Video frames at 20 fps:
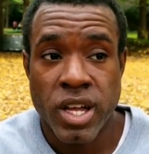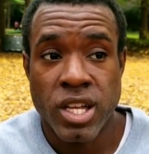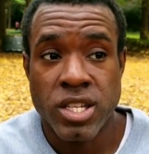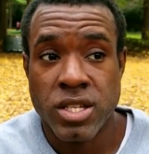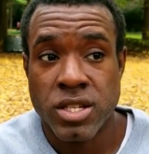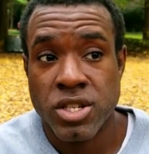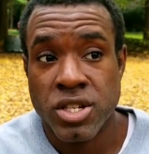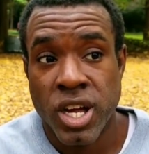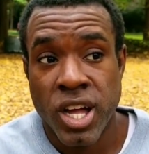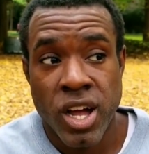
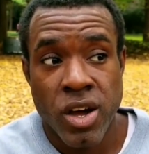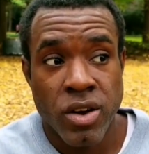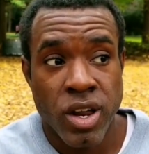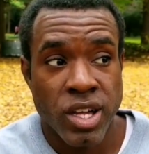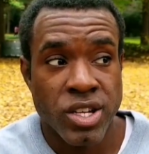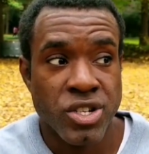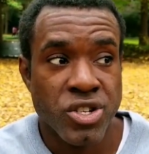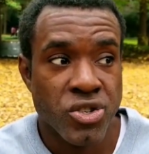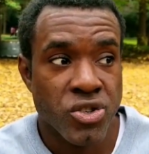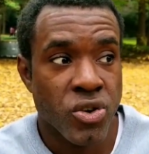As a child,
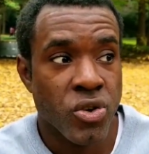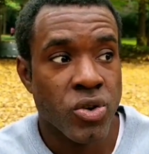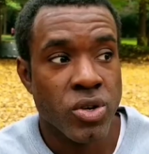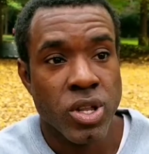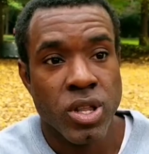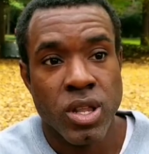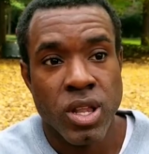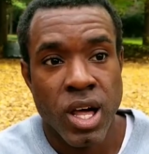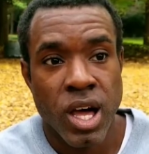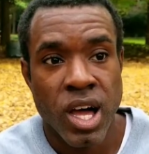I struggled
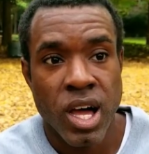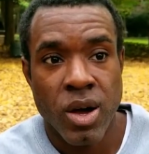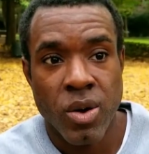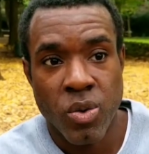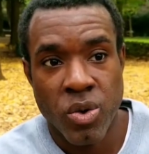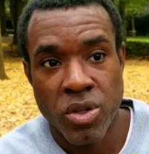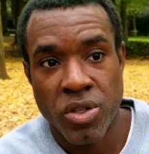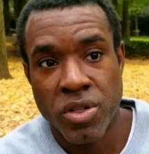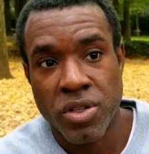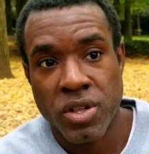a
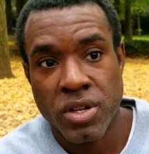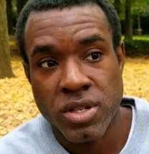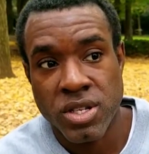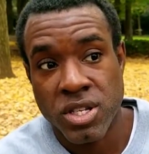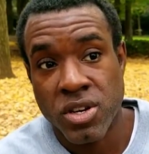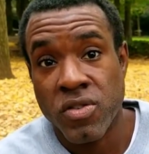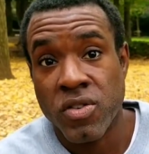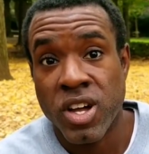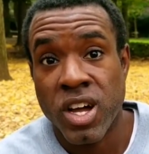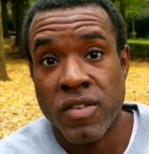lot with
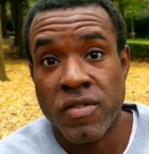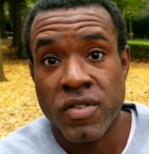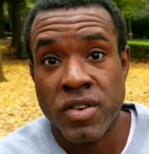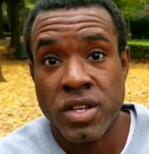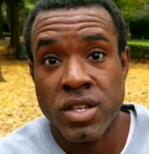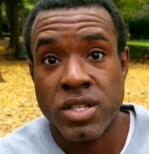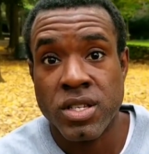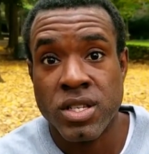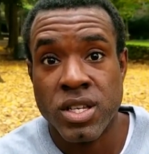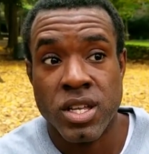
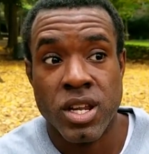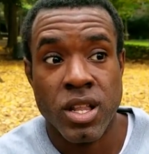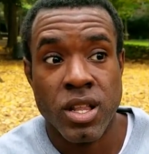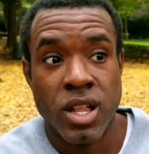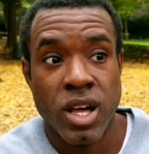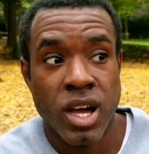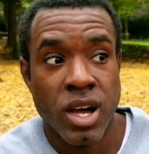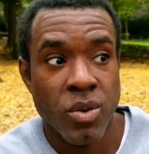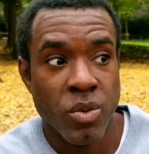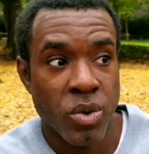self-confidence and a
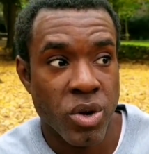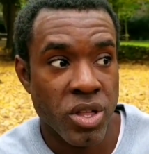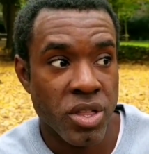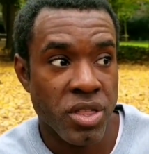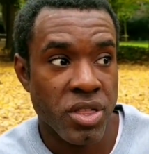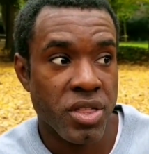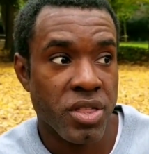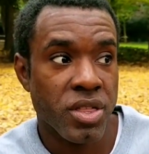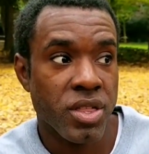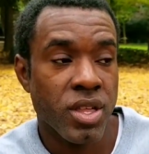lot
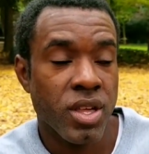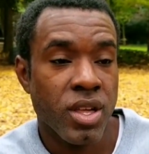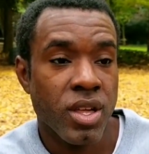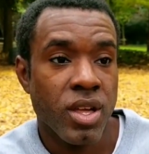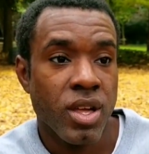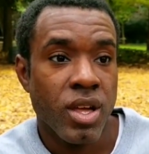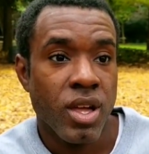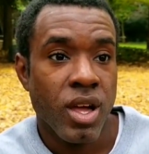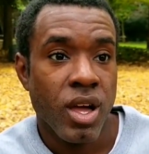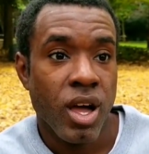with
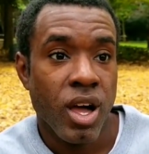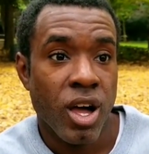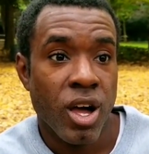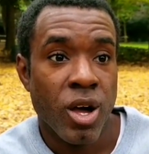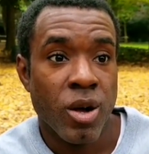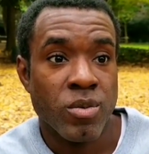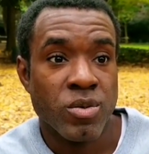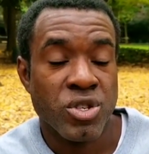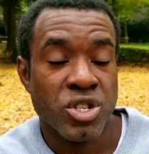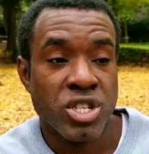
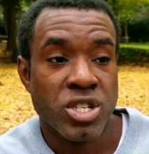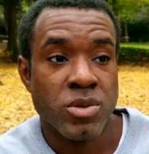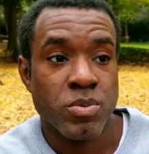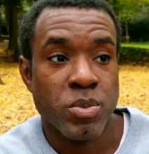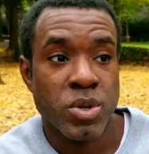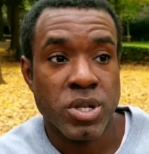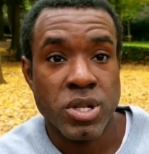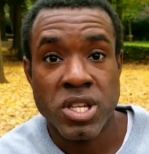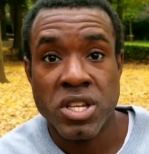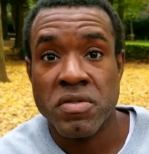
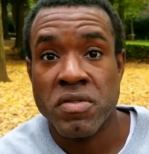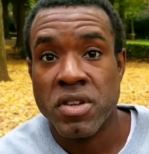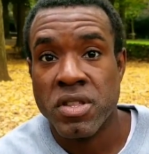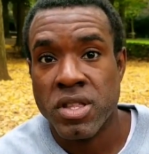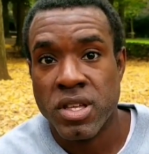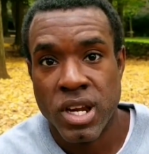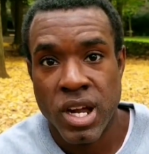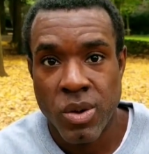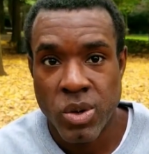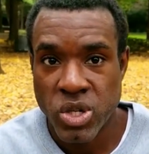just
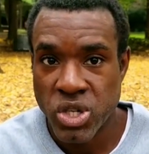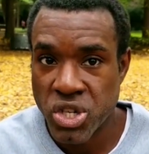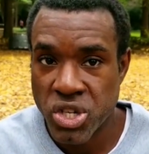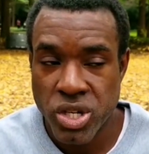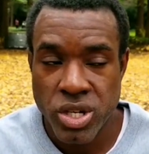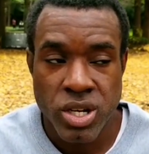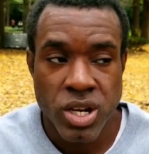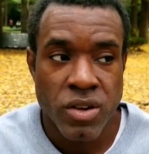believing that I was good